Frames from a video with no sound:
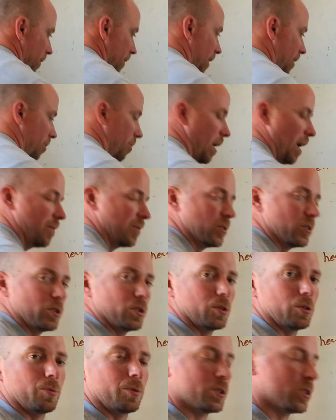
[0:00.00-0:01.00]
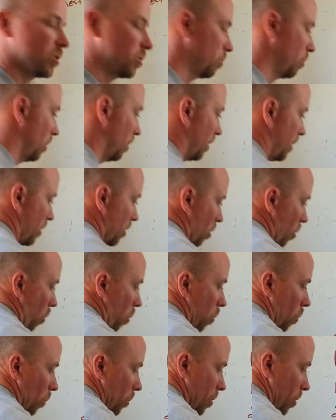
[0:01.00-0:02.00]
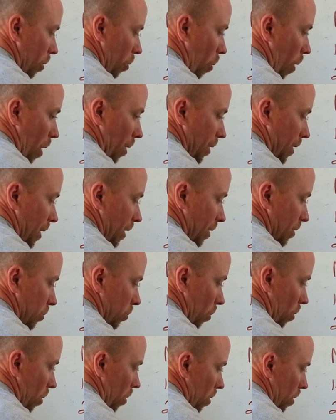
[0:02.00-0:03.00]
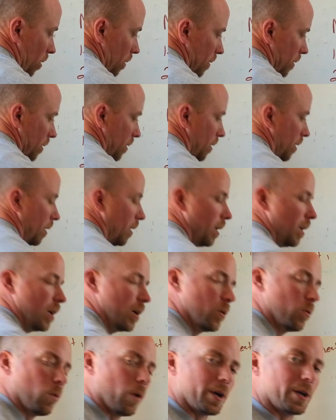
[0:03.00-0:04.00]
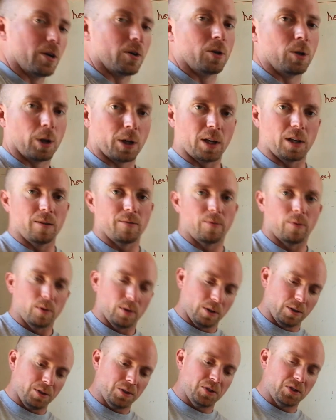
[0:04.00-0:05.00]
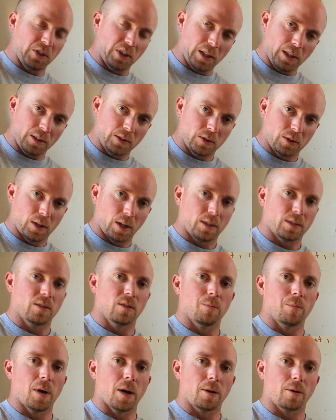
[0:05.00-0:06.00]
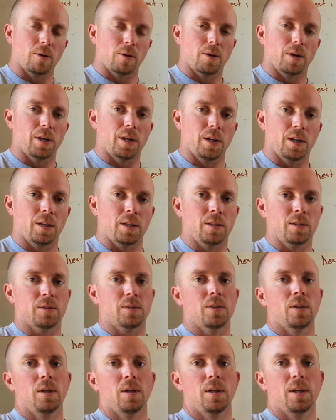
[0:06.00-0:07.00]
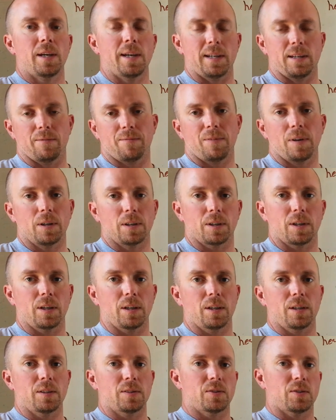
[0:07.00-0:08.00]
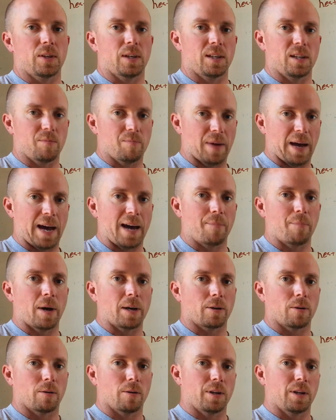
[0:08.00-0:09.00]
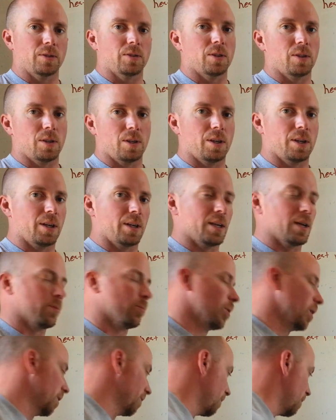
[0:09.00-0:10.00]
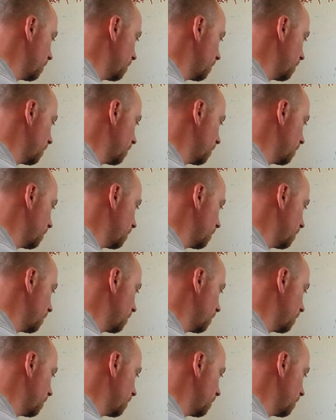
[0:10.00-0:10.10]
that you have to do, which is really your, your quality control, where you're looking for little seeds stuck to the microgreens, any fungus, any bad microgreens, and you need to get rid of